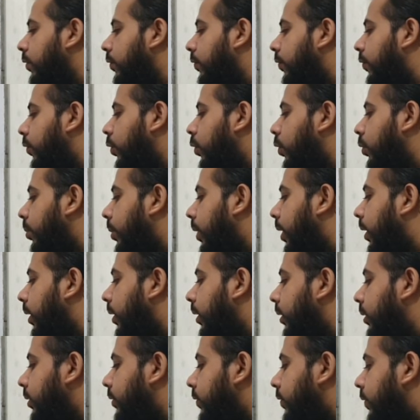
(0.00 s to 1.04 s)
4
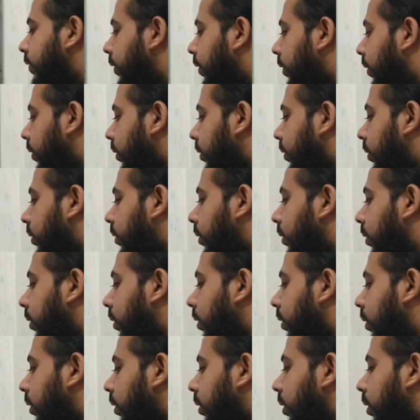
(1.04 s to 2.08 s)
bananas. So
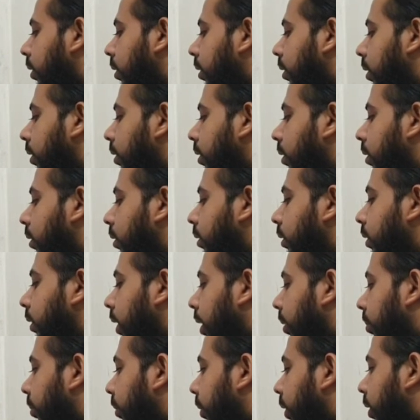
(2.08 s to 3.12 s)

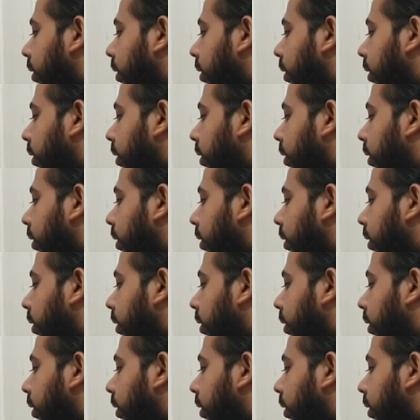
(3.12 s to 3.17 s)
number